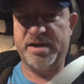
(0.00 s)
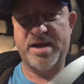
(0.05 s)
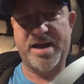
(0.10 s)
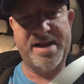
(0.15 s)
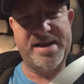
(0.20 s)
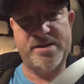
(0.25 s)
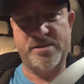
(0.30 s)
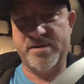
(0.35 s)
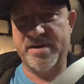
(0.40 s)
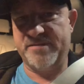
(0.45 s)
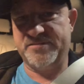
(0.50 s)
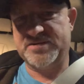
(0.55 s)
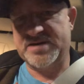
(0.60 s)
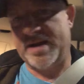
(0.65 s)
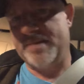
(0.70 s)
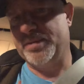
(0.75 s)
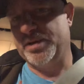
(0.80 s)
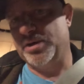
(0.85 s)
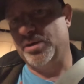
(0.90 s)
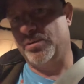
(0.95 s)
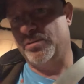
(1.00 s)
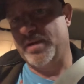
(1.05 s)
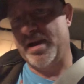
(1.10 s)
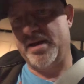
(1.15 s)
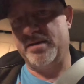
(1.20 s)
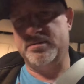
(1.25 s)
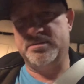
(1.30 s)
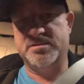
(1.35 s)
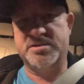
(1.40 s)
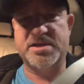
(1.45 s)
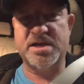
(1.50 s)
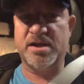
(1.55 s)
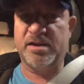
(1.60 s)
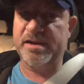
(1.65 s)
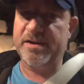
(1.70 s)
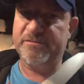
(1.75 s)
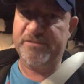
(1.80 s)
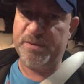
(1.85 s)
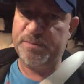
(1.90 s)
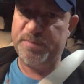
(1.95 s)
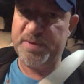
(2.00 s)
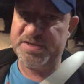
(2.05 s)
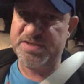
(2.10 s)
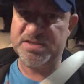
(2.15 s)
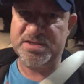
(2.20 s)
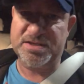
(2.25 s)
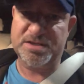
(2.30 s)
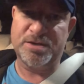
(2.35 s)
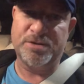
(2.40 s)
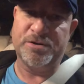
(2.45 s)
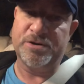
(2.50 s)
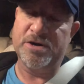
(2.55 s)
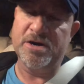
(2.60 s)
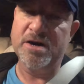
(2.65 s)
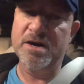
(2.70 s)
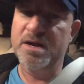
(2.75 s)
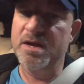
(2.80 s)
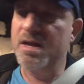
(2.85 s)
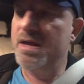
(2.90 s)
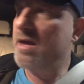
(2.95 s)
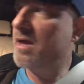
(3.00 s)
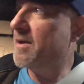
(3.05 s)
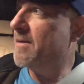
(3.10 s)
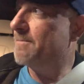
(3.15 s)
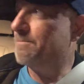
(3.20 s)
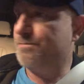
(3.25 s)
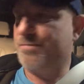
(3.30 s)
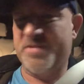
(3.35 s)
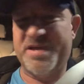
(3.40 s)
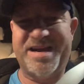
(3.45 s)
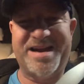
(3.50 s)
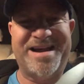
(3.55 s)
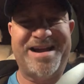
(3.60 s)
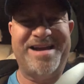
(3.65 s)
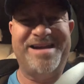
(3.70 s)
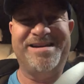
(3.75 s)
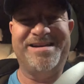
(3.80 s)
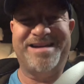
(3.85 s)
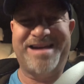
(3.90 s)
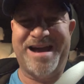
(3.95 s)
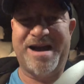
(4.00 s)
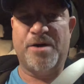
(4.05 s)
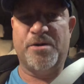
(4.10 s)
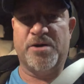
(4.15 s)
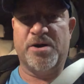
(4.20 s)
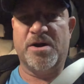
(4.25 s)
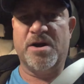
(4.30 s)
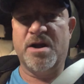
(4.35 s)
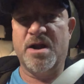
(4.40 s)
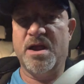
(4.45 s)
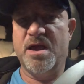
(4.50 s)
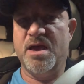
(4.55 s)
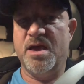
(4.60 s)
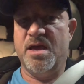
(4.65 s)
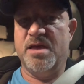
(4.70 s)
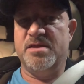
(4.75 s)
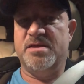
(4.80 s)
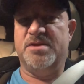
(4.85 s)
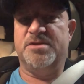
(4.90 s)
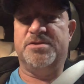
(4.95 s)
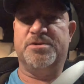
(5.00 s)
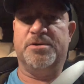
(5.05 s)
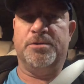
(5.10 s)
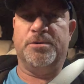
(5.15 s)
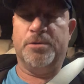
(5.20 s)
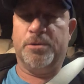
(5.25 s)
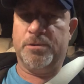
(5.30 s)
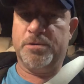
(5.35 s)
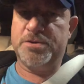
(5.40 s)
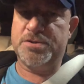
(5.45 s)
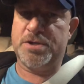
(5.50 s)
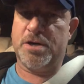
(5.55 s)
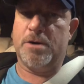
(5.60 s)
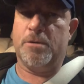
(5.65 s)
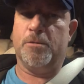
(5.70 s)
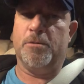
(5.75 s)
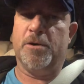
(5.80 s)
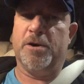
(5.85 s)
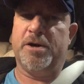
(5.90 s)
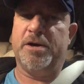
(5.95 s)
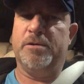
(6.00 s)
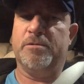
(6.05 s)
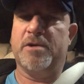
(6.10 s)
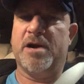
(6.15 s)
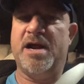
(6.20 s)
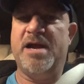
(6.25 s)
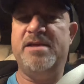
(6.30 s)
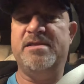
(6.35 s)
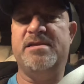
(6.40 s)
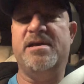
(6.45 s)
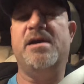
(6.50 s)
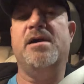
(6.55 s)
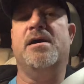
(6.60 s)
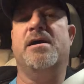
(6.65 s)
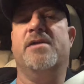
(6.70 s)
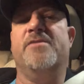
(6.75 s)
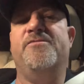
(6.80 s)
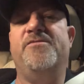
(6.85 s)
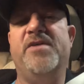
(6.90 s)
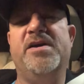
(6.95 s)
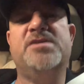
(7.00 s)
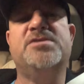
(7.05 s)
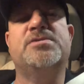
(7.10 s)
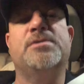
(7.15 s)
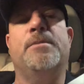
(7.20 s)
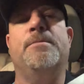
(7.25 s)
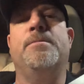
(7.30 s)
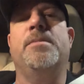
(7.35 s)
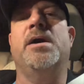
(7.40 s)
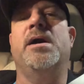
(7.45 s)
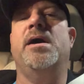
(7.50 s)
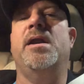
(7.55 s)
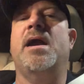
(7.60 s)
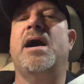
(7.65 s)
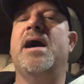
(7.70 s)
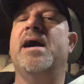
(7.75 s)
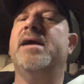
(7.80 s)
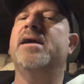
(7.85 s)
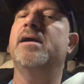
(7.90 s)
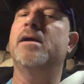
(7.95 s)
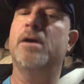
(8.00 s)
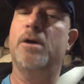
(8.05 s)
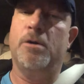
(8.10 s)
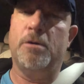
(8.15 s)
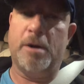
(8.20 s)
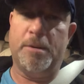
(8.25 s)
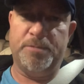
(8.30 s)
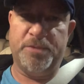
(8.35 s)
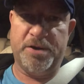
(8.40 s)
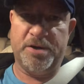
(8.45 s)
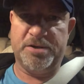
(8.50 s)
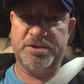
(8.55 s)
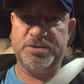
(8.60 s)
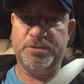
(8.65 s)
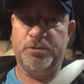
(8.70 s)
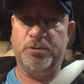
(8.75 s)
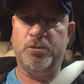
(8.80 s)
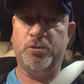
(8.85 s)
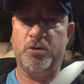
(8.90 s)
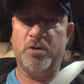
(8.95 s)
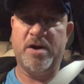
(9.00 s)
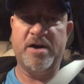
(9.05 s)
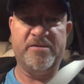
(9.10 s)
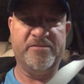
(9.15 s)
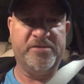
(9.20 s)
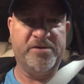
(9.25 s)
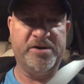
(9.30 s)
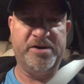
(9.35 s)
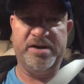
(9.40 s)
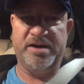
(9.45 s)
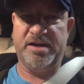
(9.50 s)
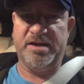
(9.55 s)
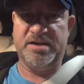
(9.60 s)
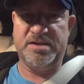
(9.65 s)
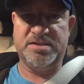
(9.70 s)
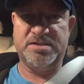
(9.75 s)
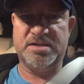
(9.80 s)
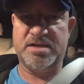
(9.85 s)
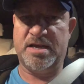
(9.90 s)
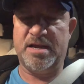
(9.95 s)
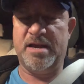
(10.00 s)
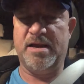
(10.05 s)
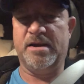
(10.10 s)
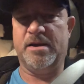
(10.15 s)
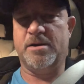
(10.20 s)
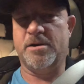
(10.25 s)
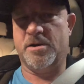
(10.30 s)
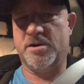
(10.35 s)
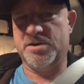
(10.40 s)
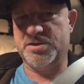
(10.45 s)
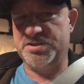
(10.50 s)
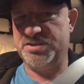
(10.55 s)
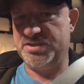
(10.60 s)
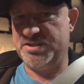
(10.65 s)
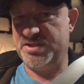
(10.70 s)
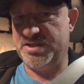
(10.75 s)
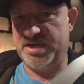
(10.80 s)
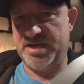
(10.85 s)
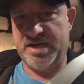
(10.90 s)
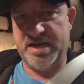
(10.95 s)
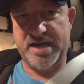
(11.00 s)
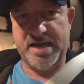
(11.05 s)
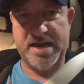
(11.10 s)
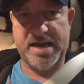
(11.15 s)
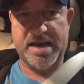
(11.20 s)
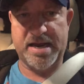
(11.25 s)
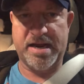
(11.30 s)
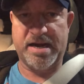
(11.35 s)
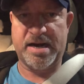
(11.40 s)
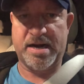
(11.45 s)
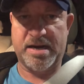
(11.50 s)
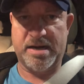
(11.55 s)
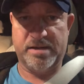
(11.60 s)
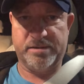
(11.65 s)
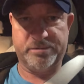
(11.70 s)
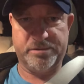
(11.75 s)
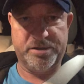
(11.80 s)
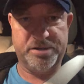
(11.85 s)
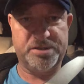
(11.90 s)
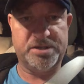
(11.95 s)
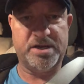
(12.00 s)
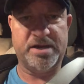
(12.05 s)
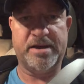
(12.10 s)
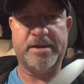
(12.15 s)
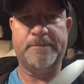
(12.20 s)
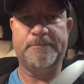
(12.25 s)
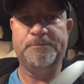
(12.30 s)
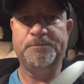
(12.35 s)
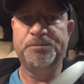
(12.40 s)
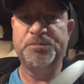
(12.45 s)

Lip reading: Now, I don't have time to go around and tell every business owner that I encounter that their doors aren't working right and they ought to fix them, but I can go up there to whoever it is in Carson City and holler at them